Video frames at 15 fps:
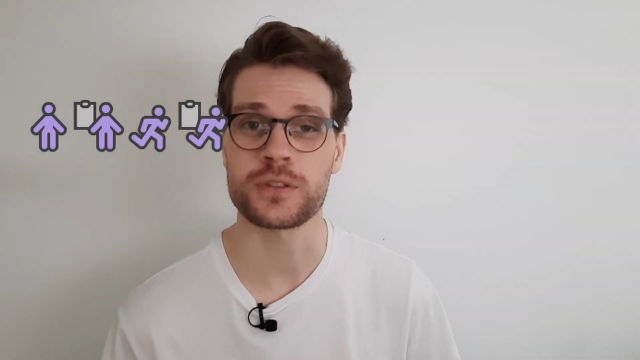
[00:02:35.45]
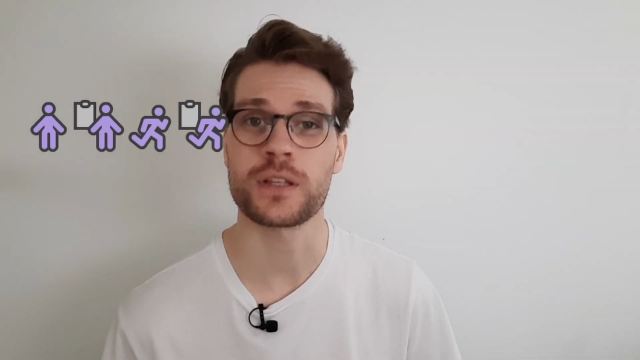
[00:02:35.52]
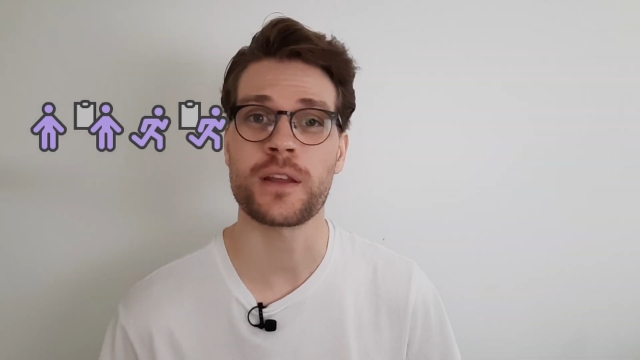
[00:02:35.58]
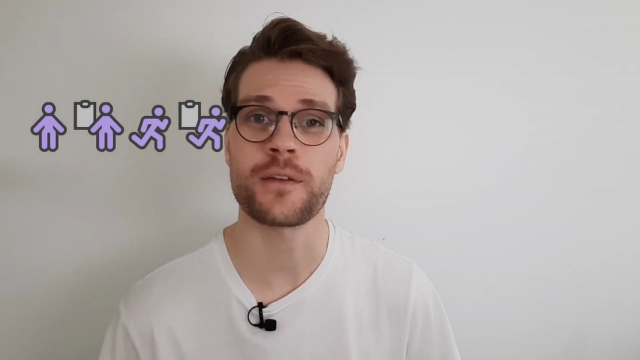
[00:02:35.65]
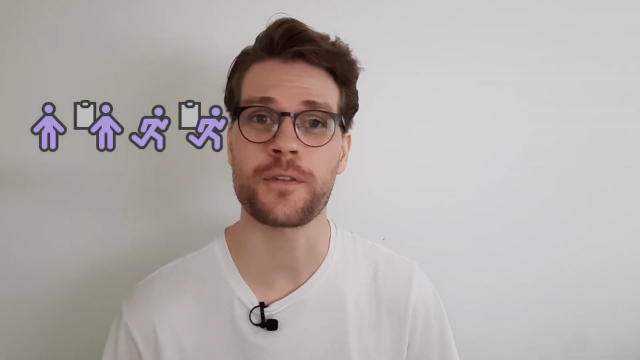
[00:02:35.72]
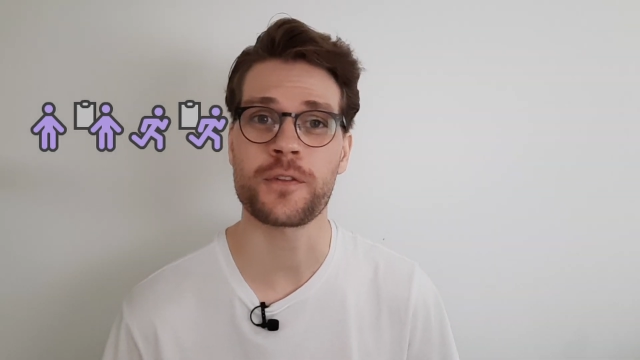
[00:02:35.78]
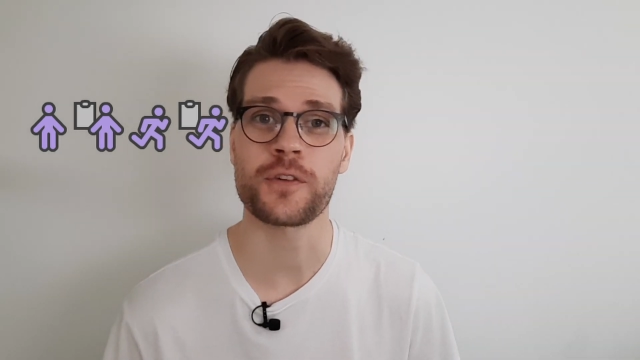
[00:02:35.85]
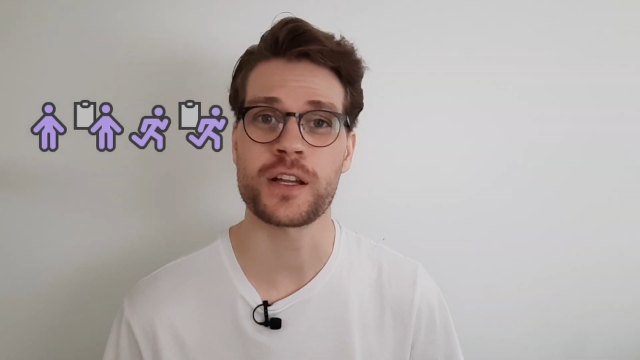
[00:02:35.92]

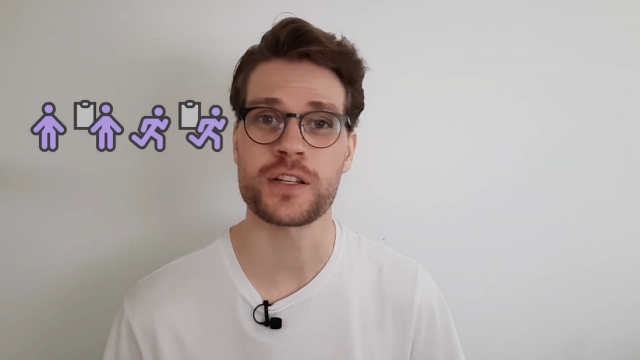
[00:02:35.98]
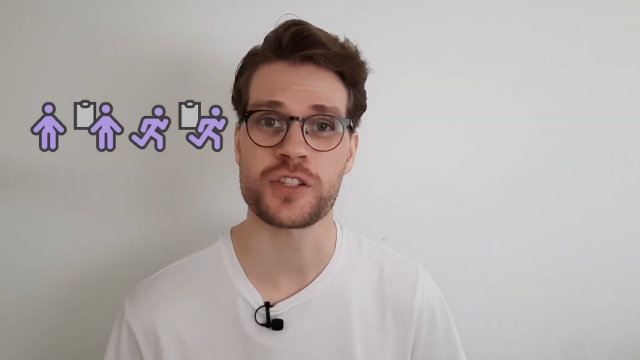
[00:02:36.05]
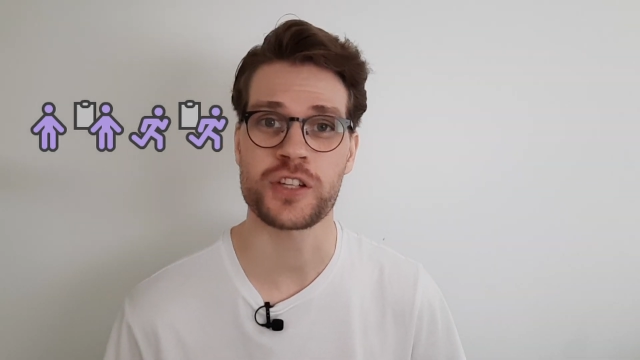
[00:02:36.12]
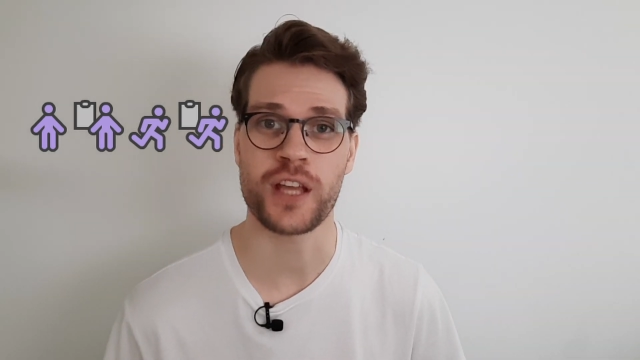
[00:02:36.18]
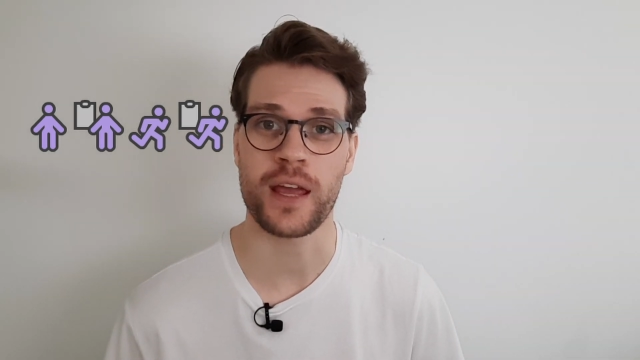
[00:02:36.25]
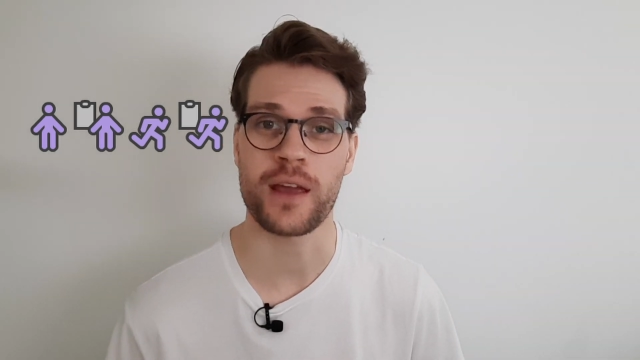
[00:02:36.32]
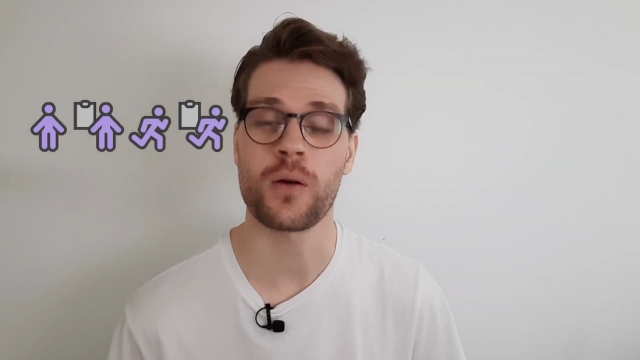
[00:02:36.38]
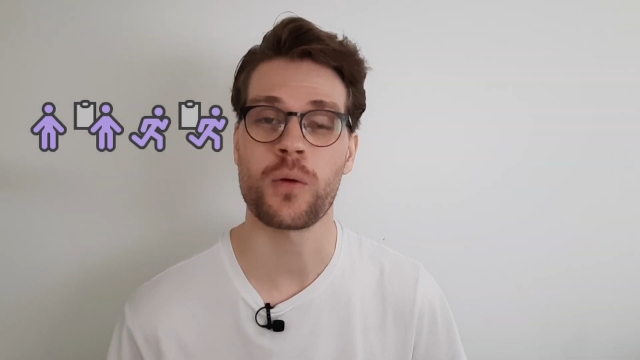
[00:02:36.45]

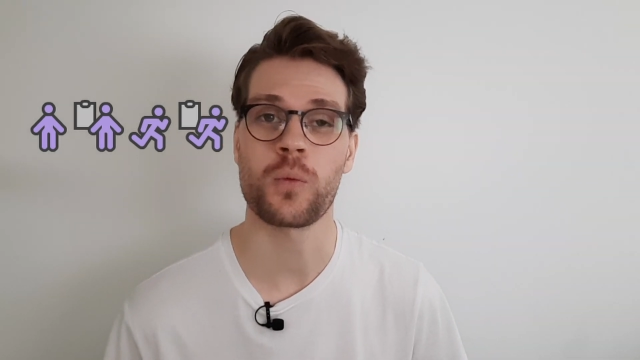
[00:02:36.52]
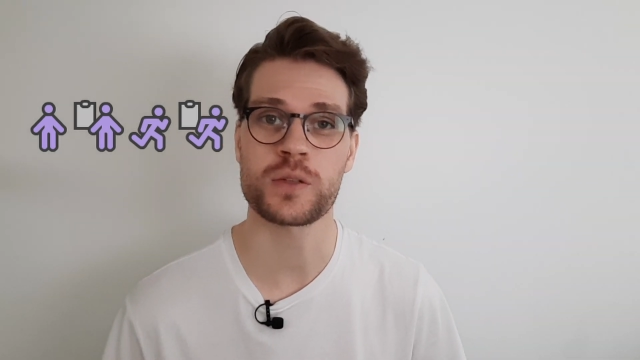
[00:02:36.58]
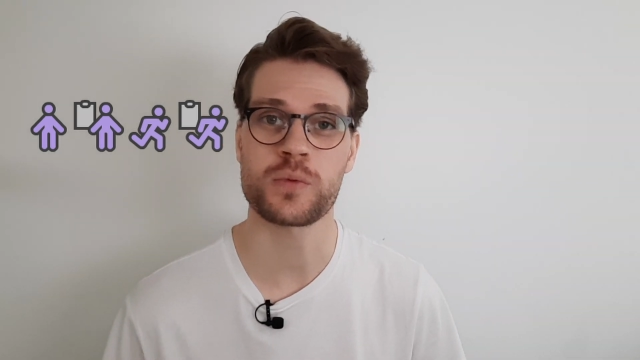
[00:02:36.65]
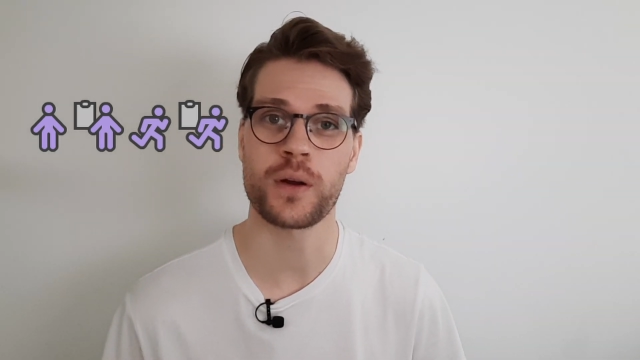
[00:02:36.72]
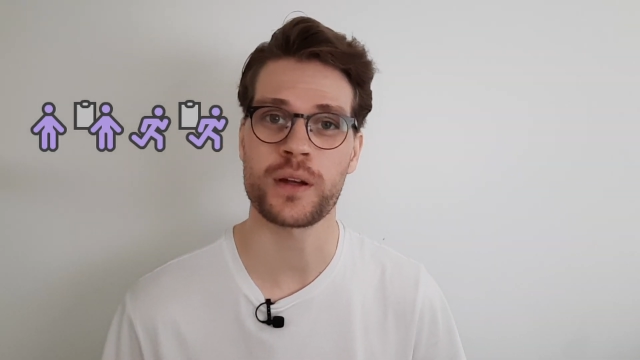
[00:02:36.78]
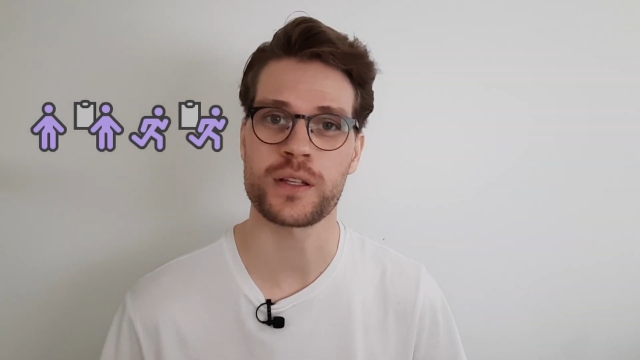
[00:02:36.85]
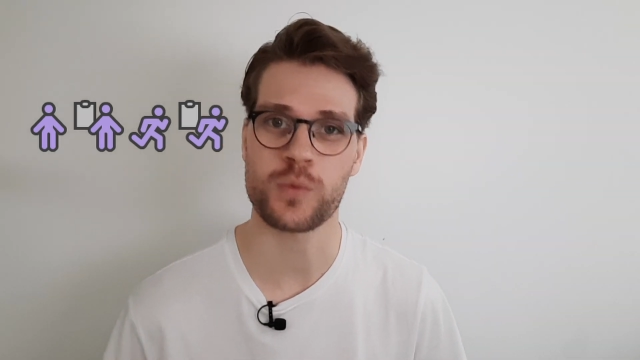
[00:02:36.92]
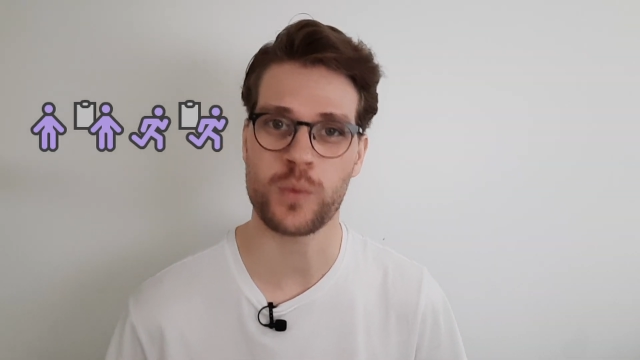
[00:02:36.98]
differentiate which
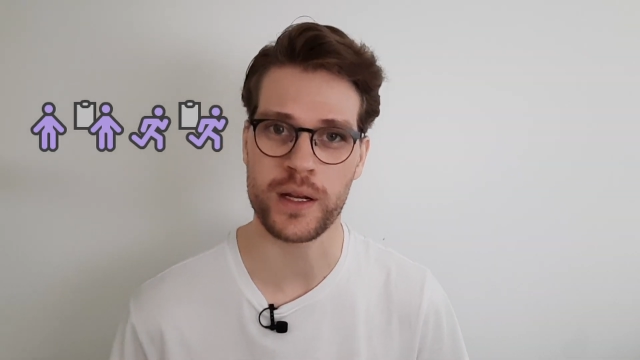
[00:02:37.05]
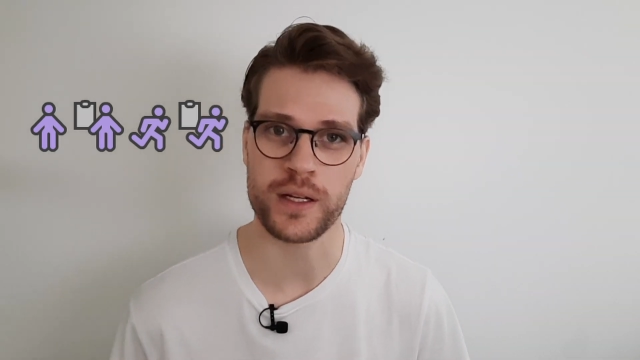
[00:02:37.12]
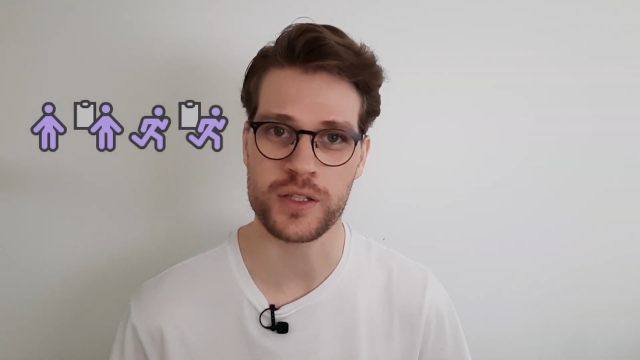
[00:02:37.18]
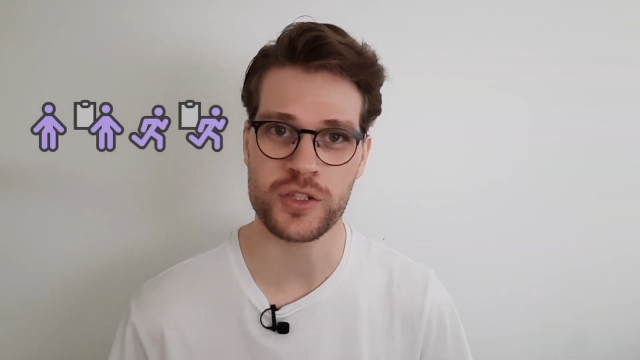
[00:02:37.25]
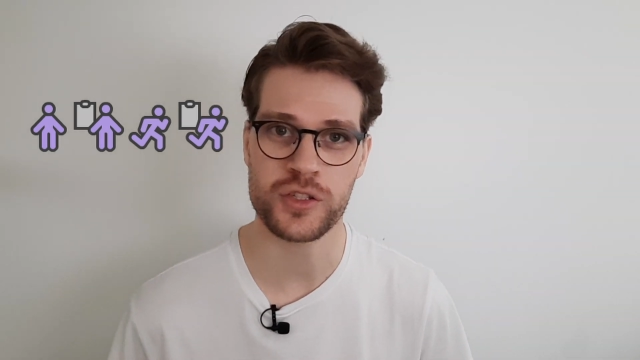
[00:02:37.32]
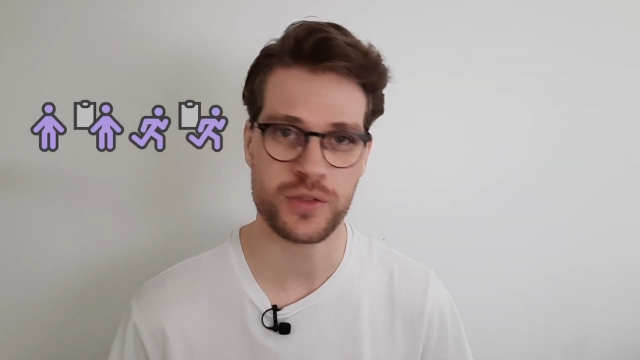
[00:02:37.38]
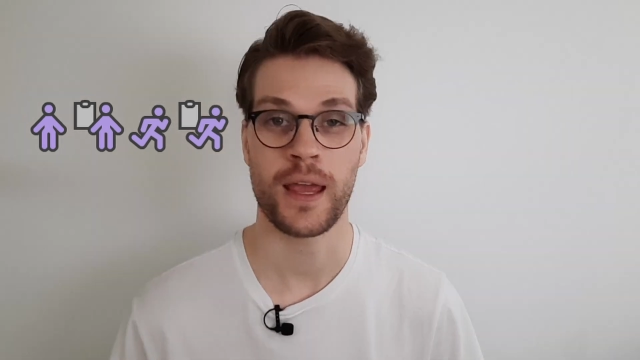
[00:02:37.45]
one is which.